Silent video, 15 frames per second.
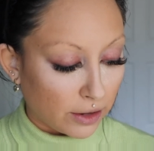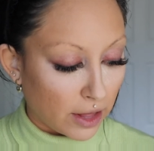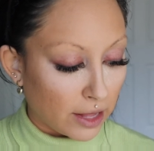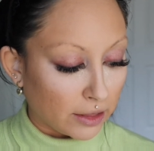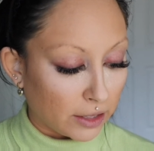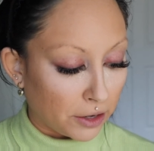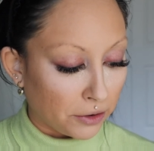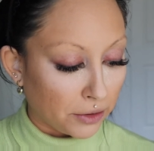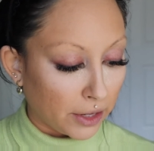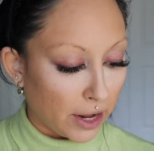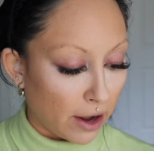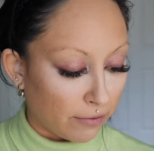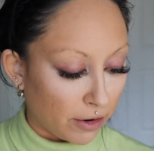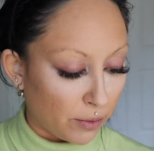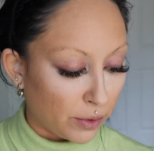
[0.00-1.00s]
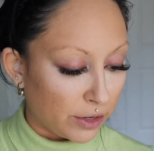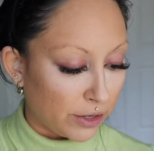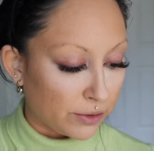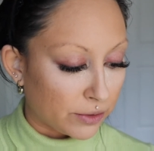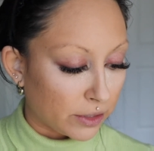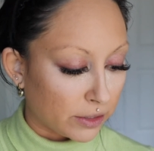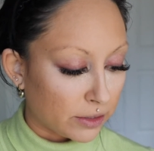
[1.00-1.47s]
that literally everyone
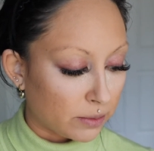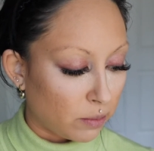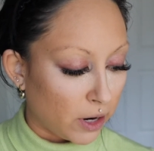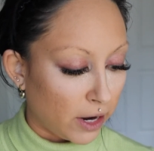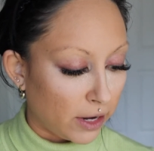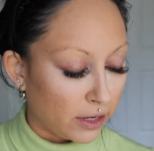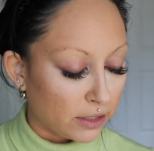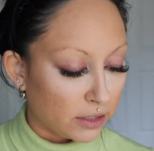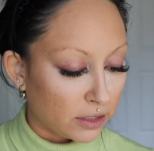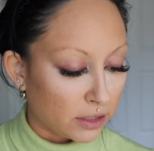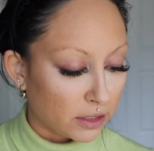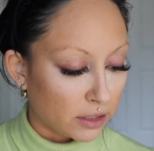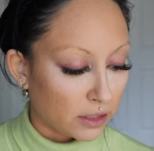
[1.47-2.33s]
uses, but